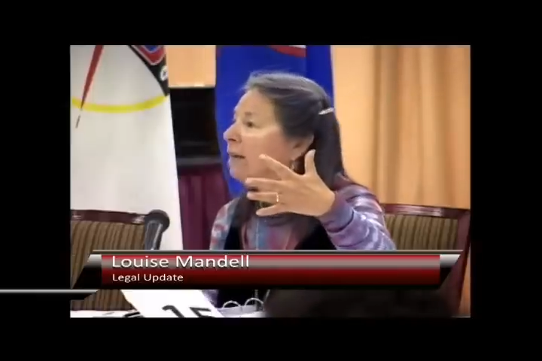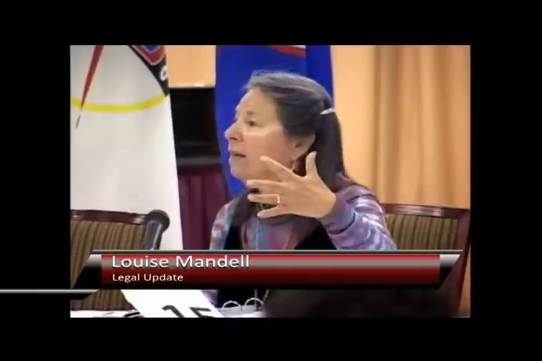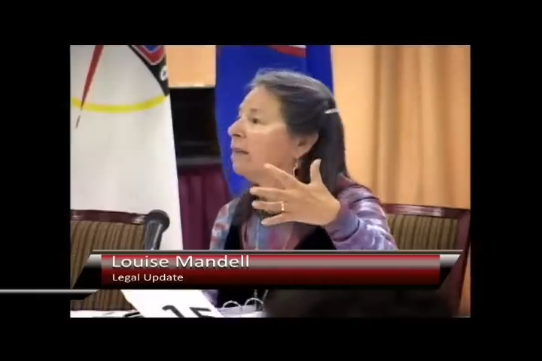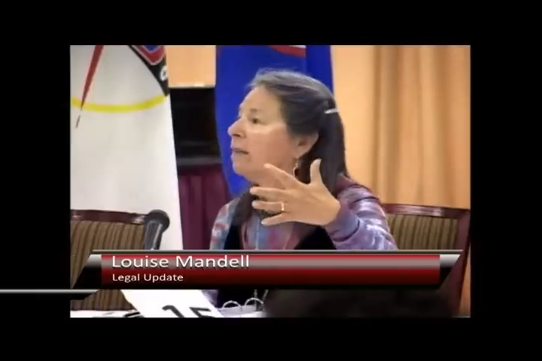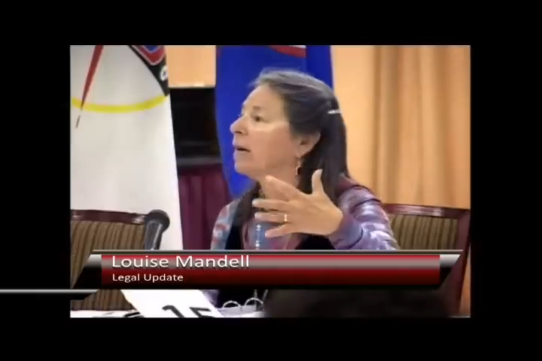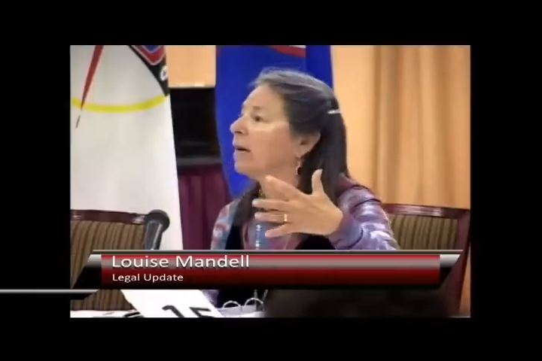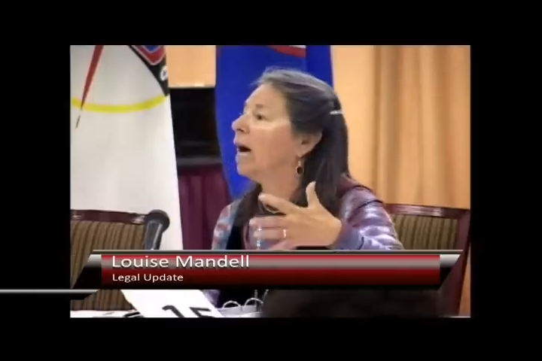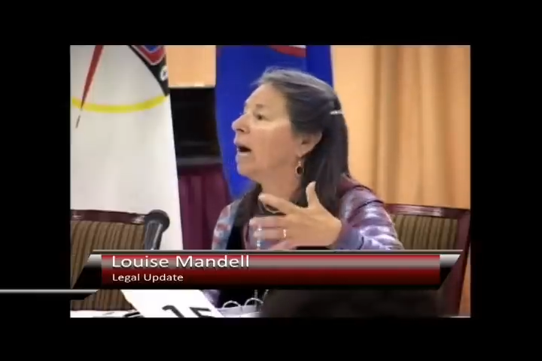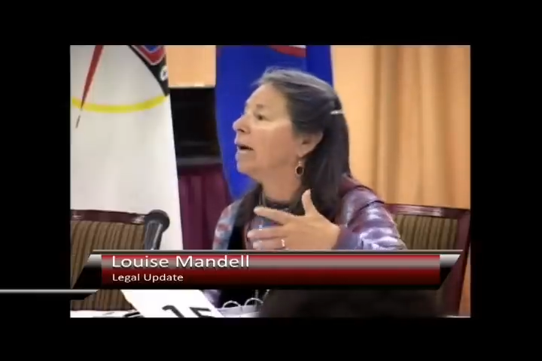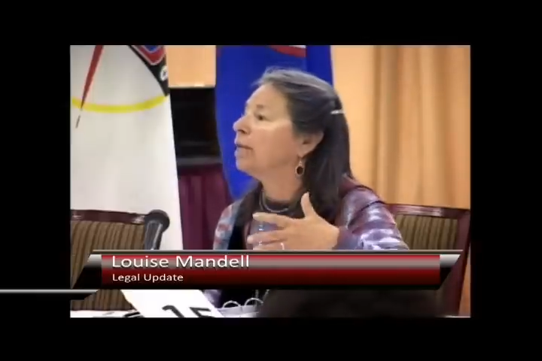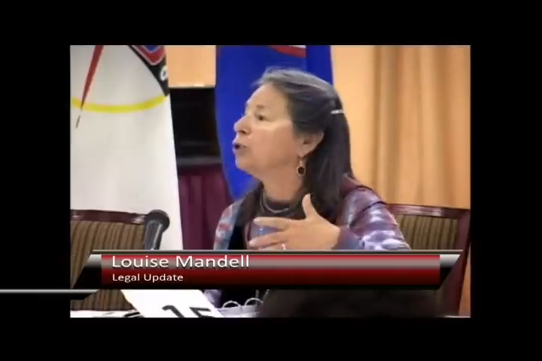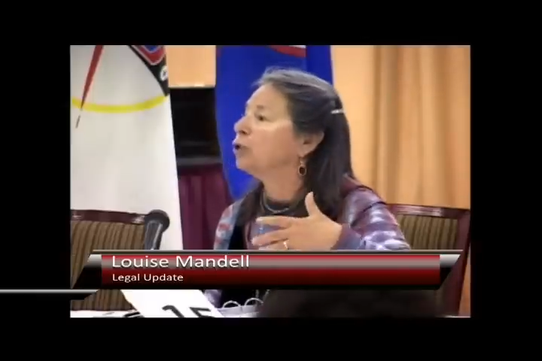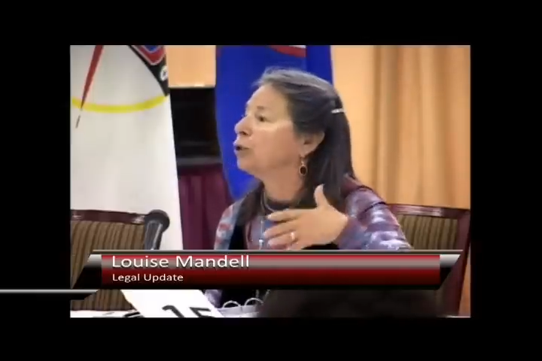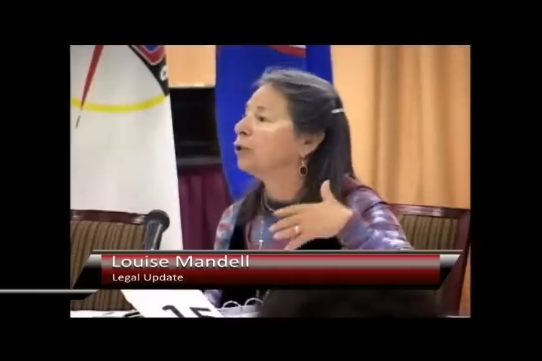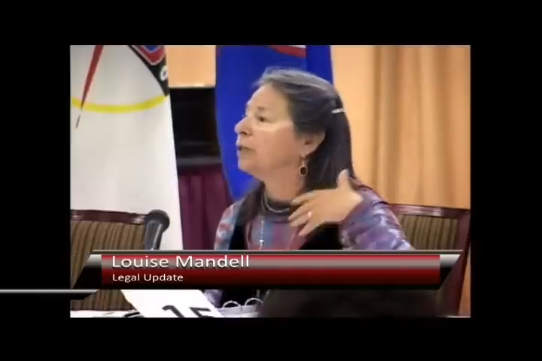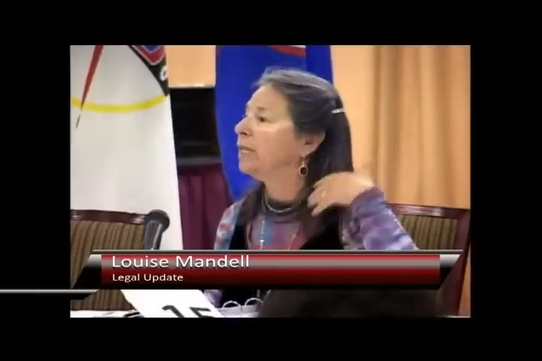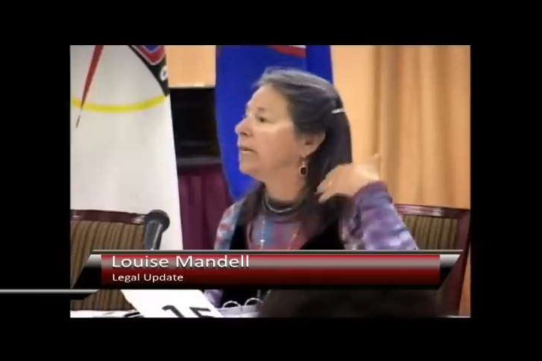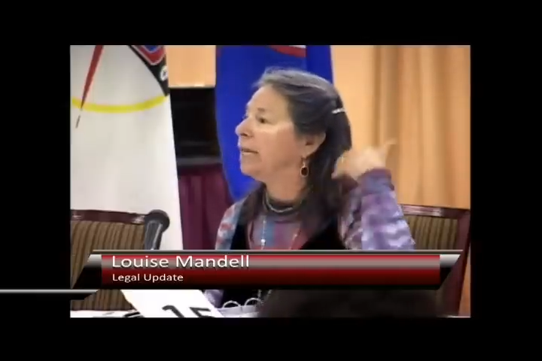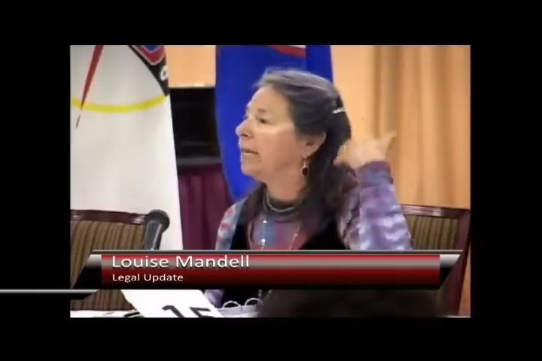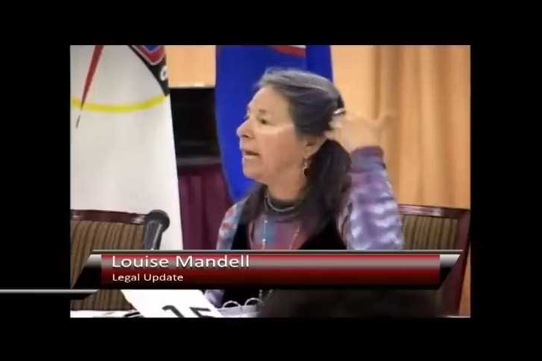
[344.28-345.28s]
the
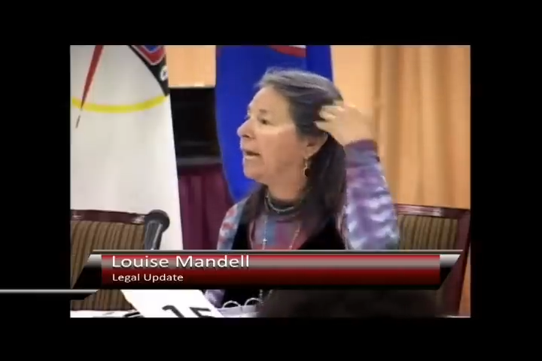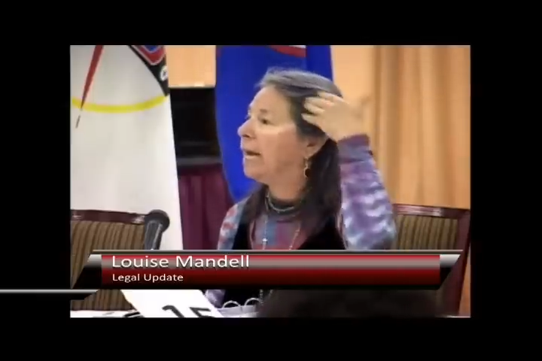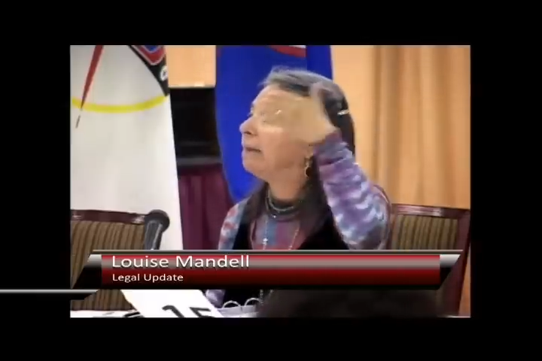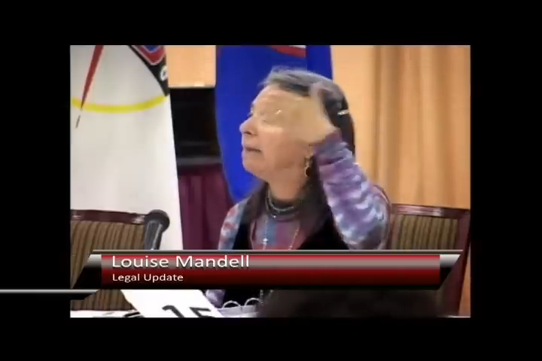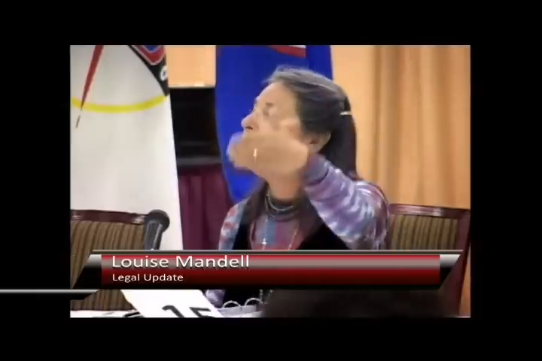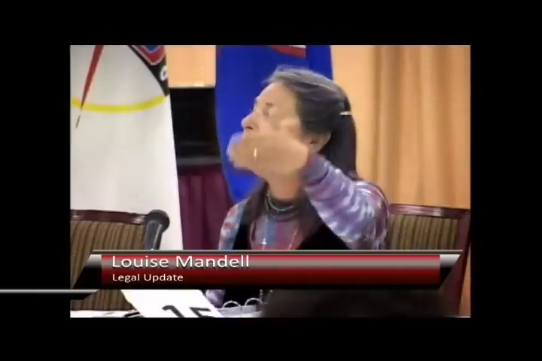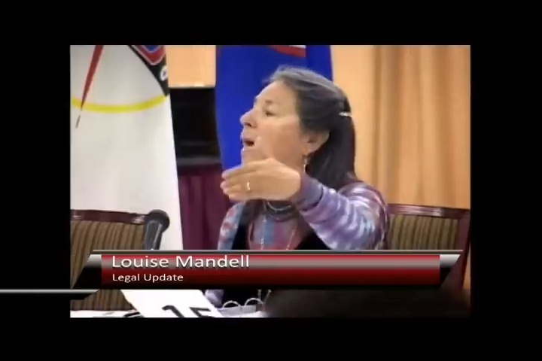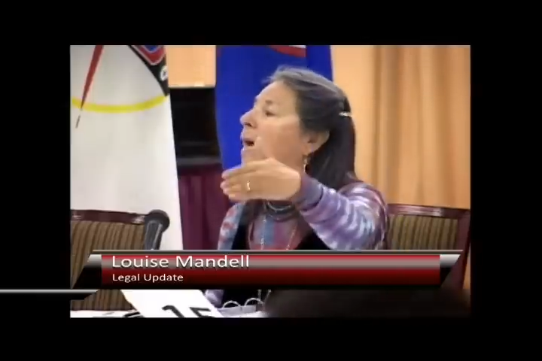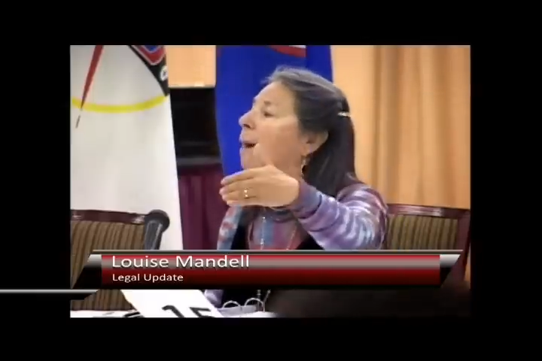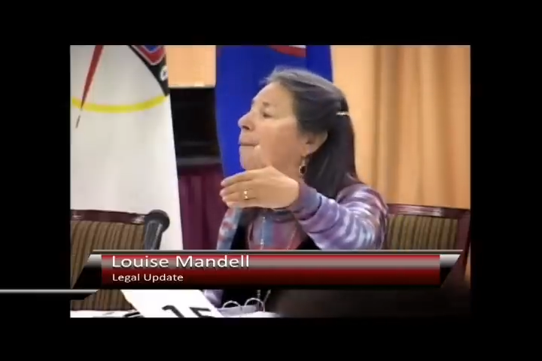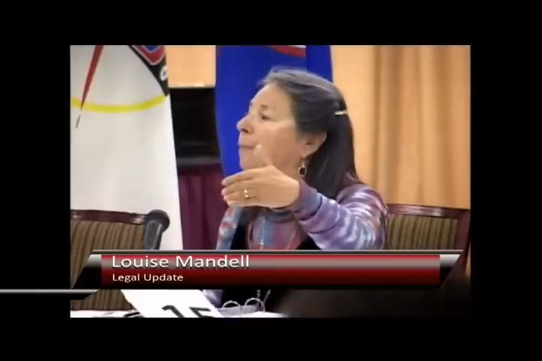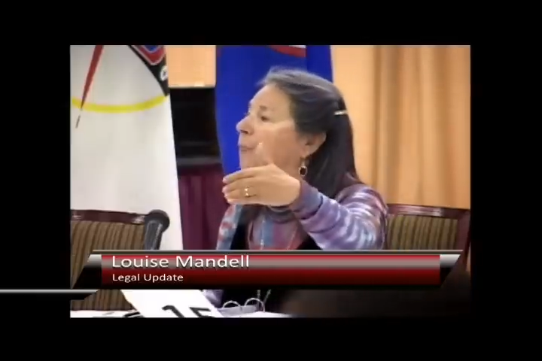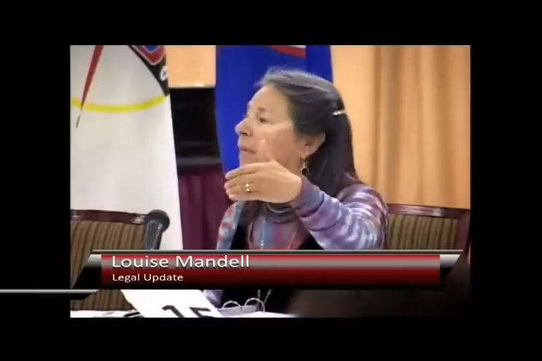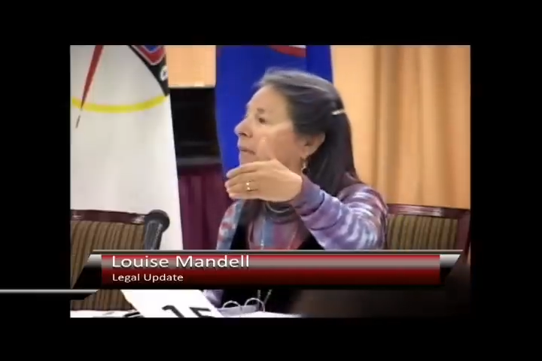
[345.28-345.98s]
country. It ended up